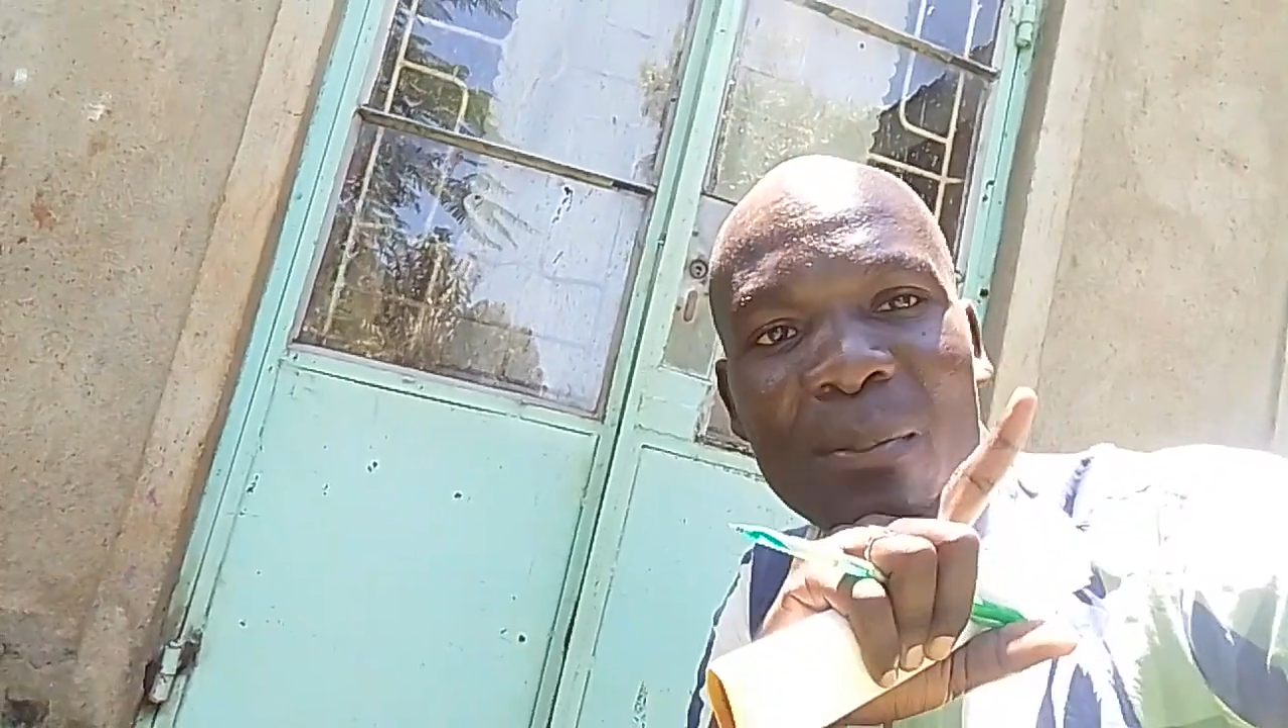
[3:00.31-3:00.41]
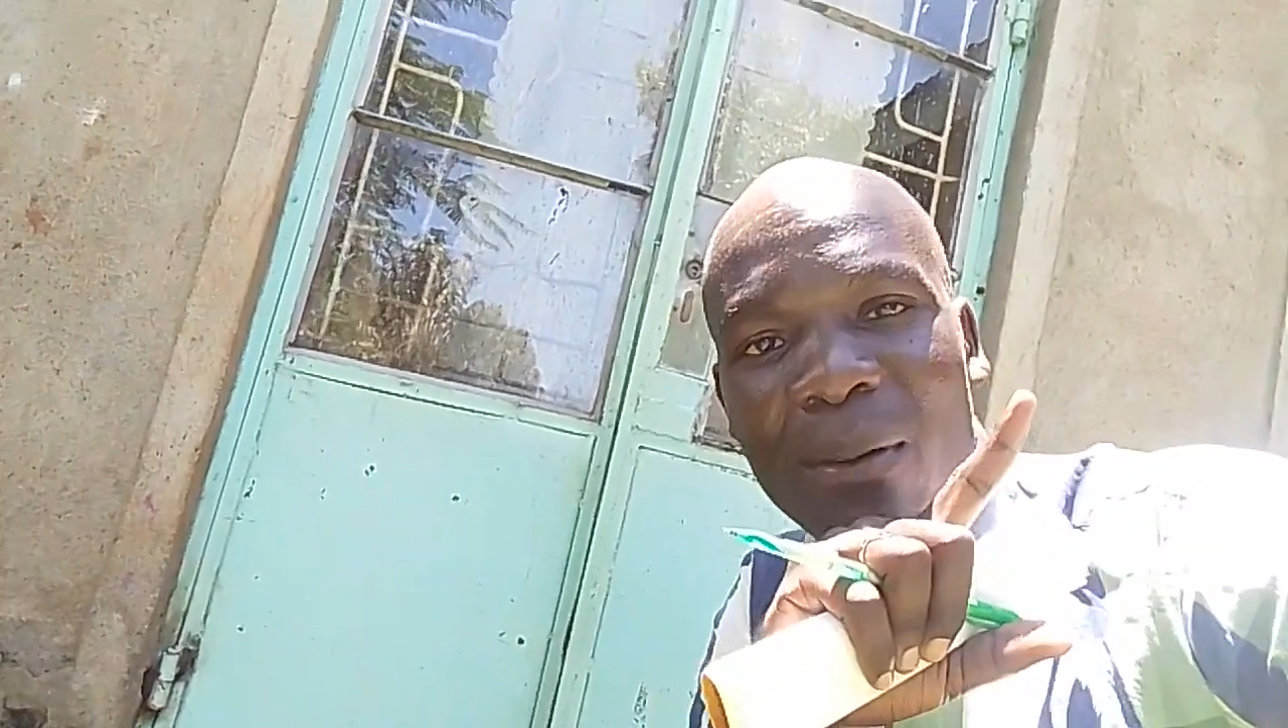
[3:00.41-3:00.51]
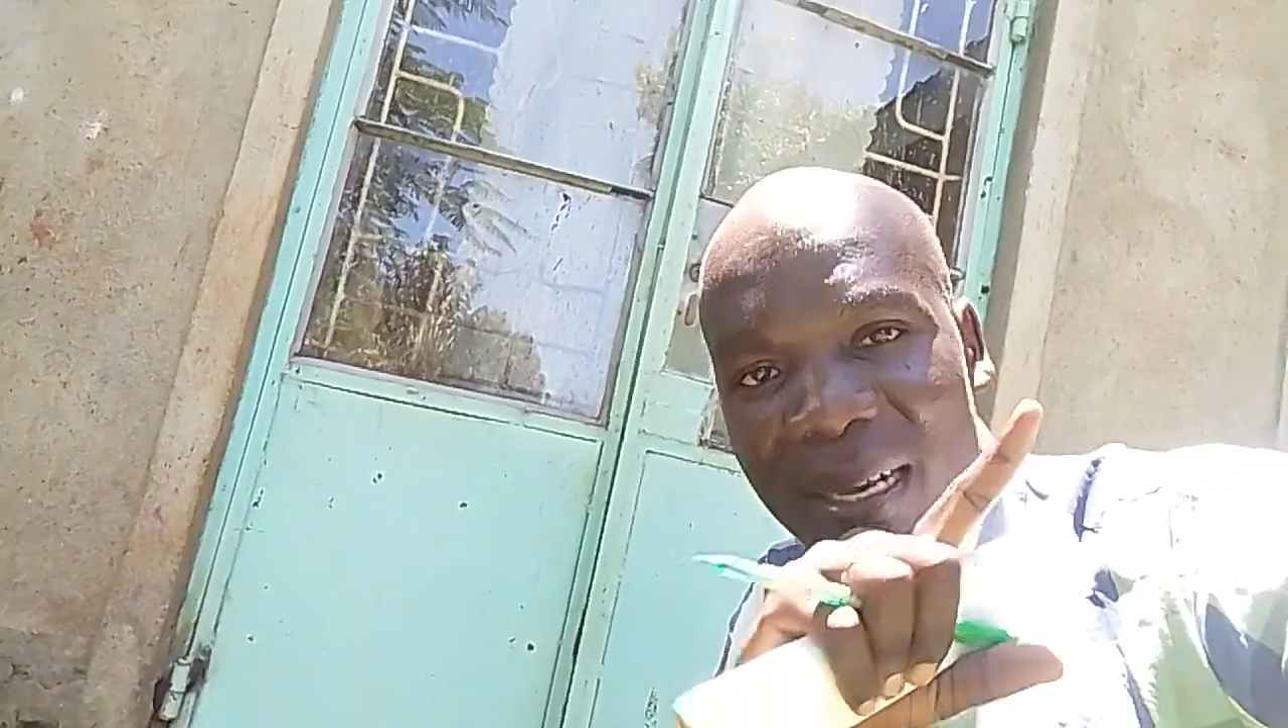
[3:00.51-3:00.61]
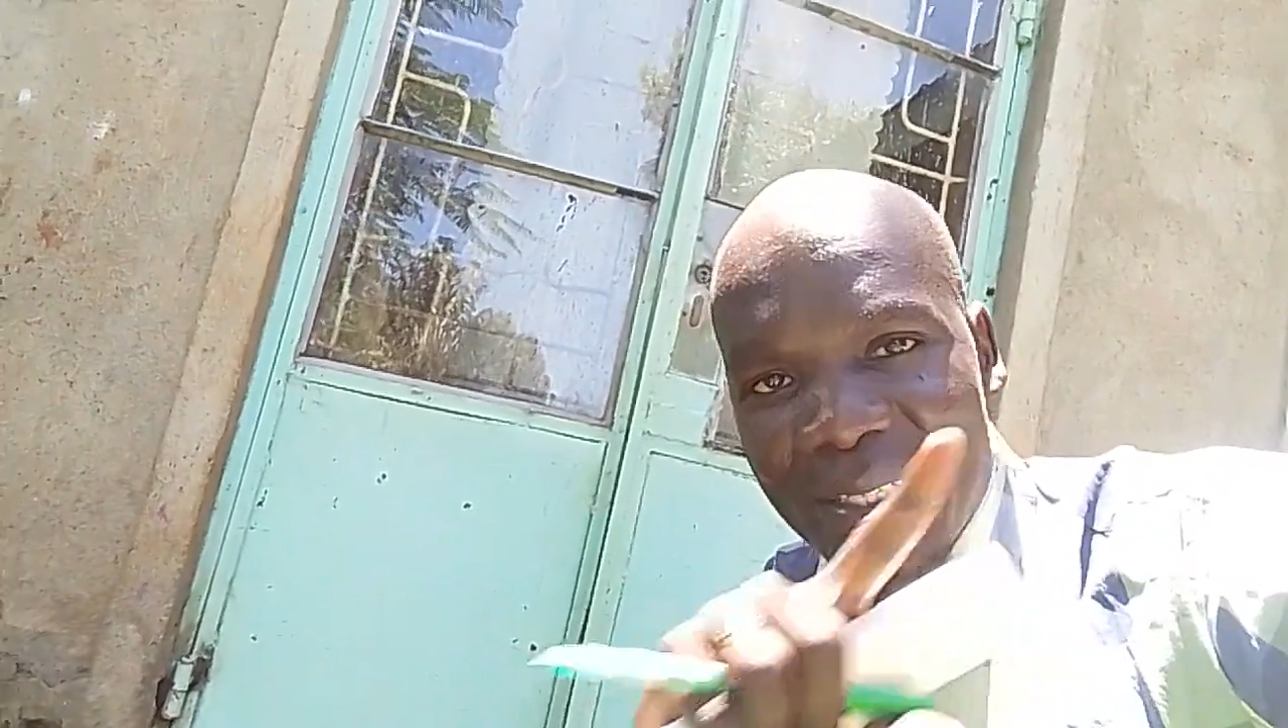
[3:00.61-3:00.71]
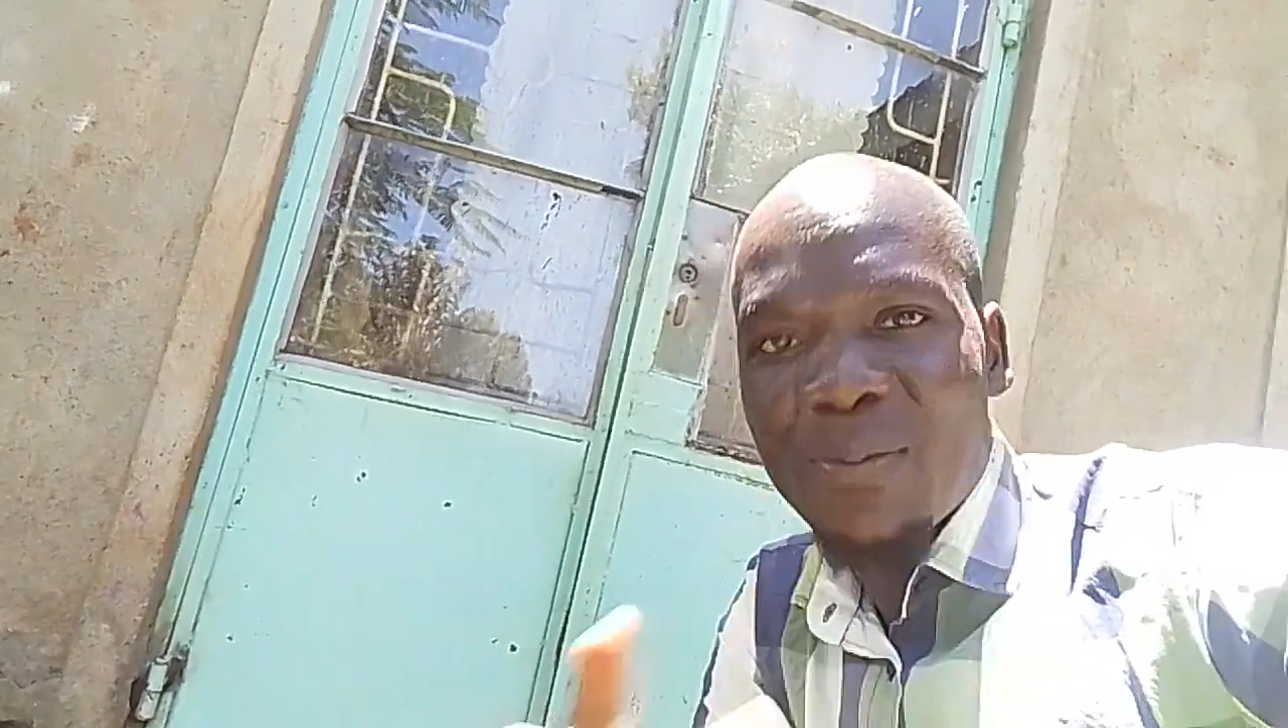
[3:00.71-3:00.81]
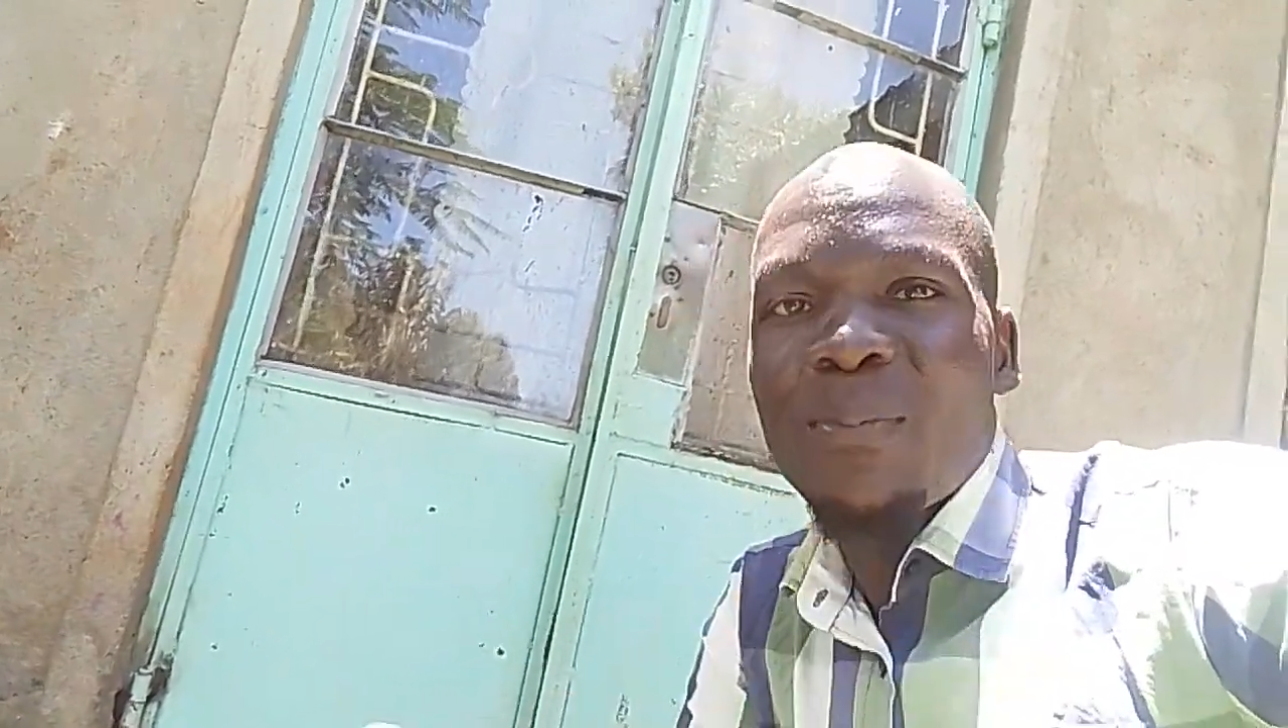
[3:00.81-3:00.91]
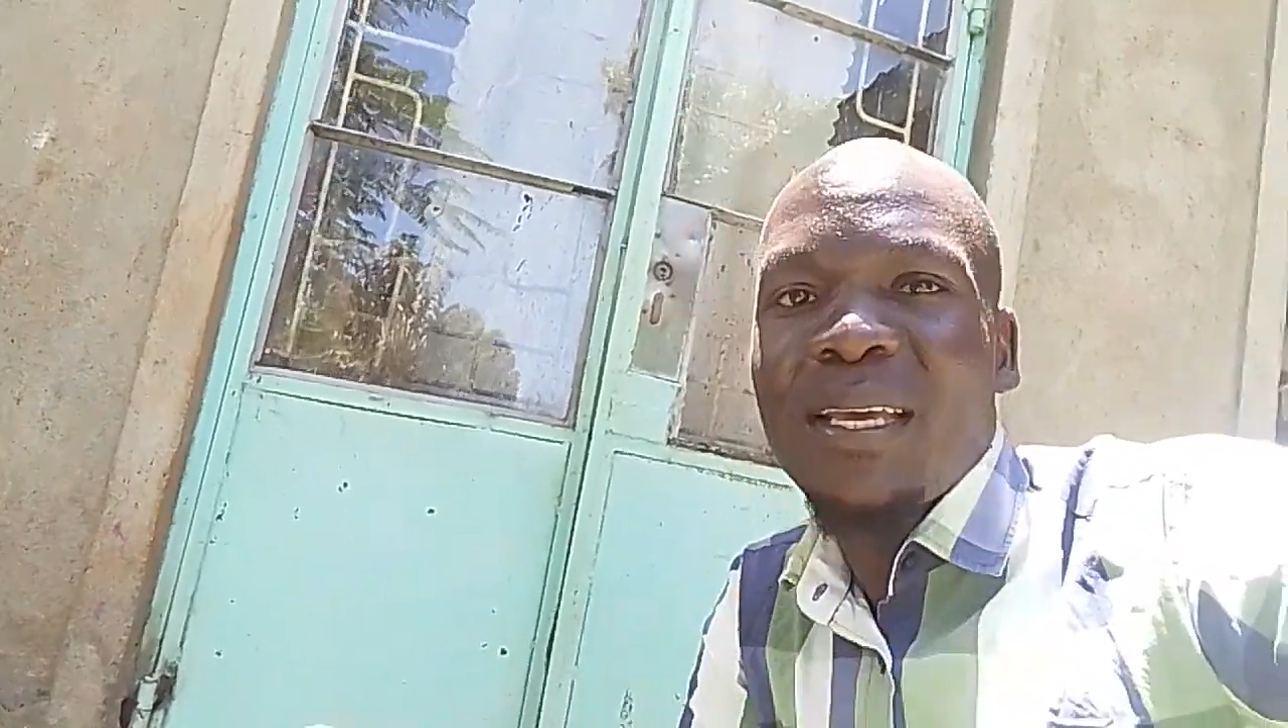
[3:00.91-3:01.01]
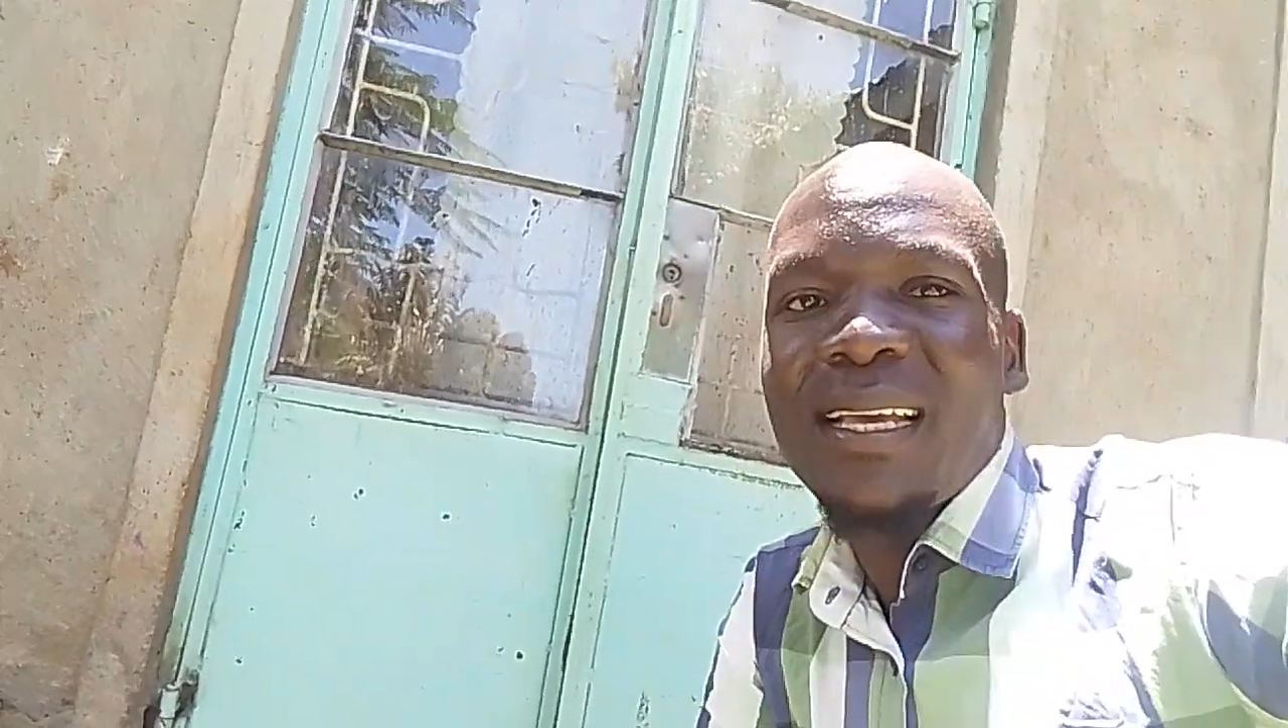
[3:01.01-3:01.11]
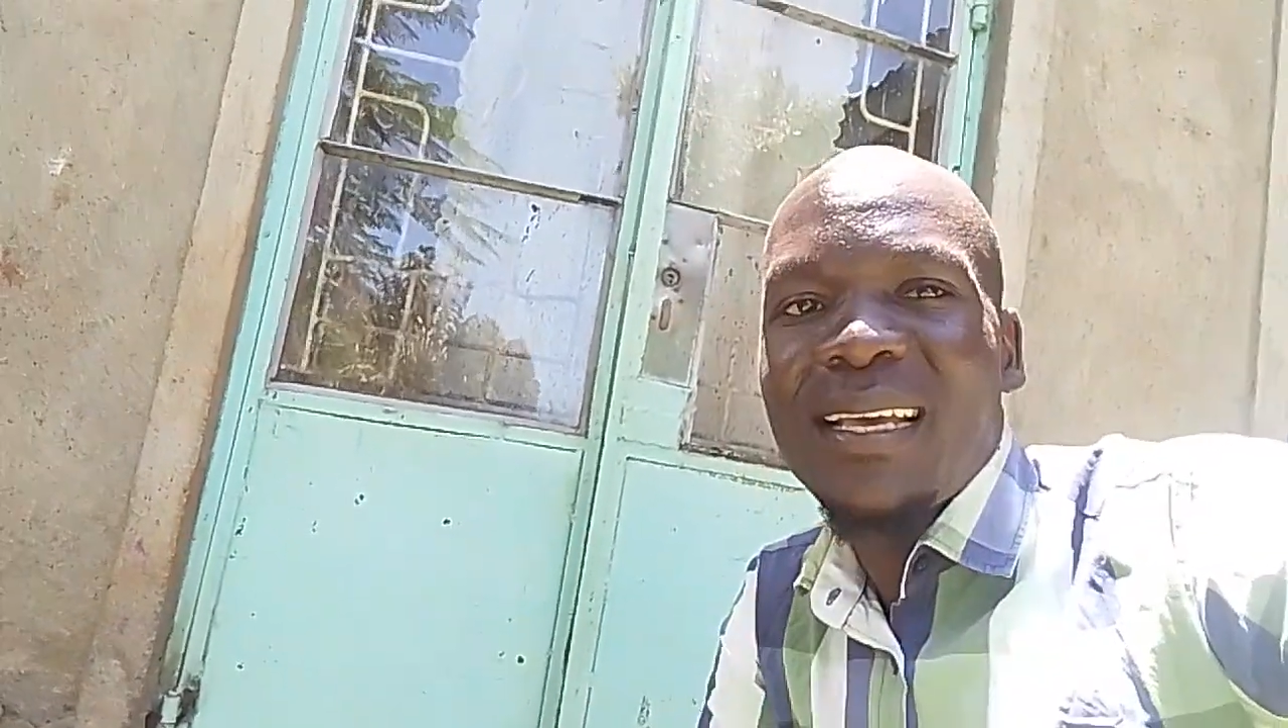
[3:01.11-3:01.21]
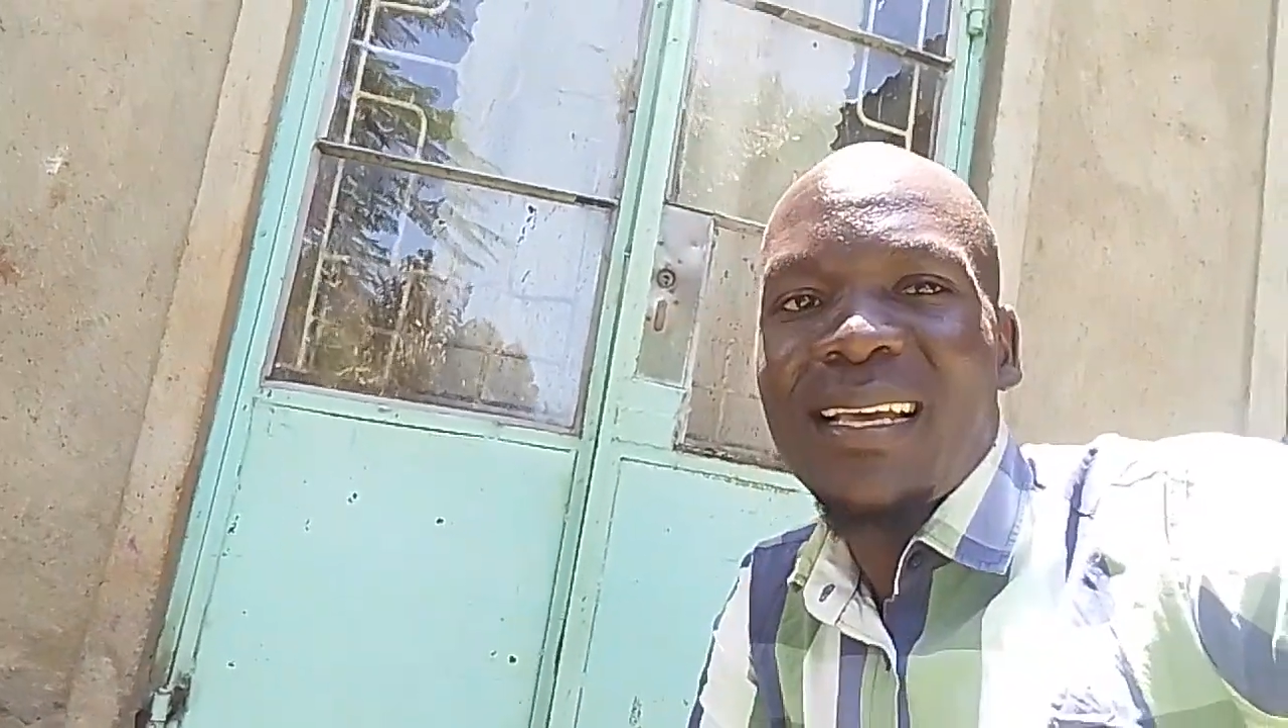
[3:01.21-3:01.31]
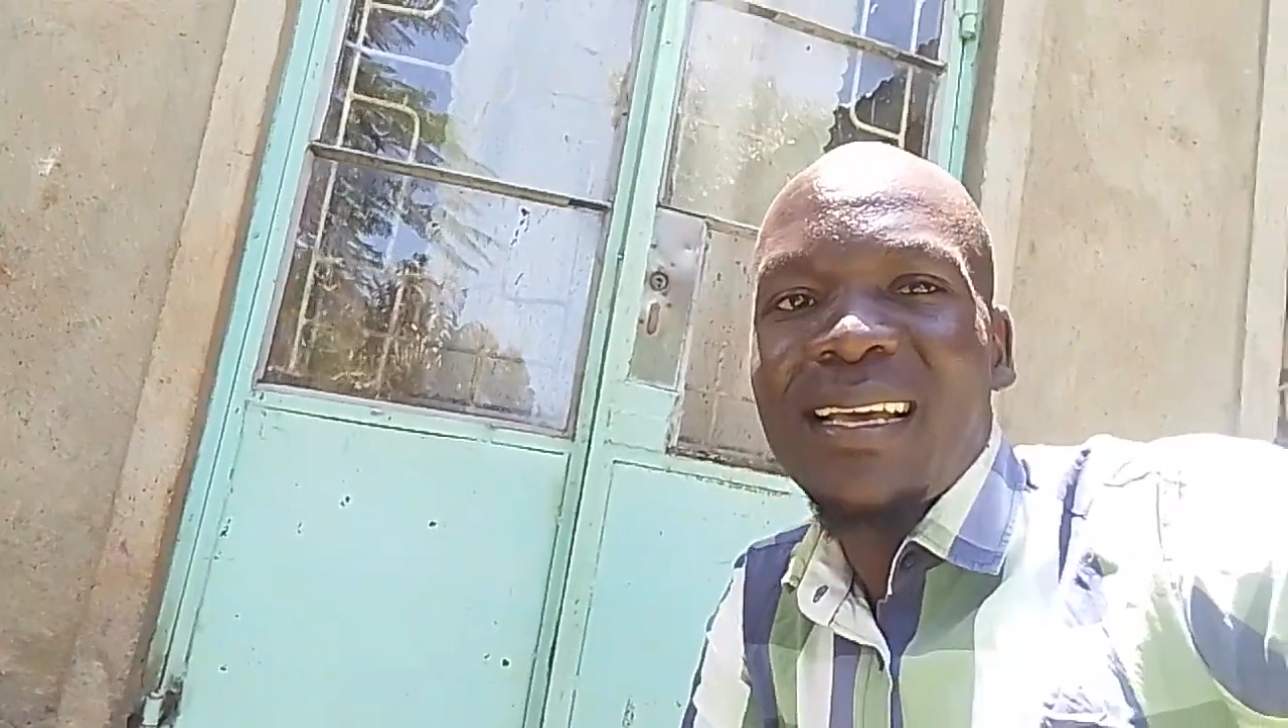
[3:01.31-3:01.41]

surprised me.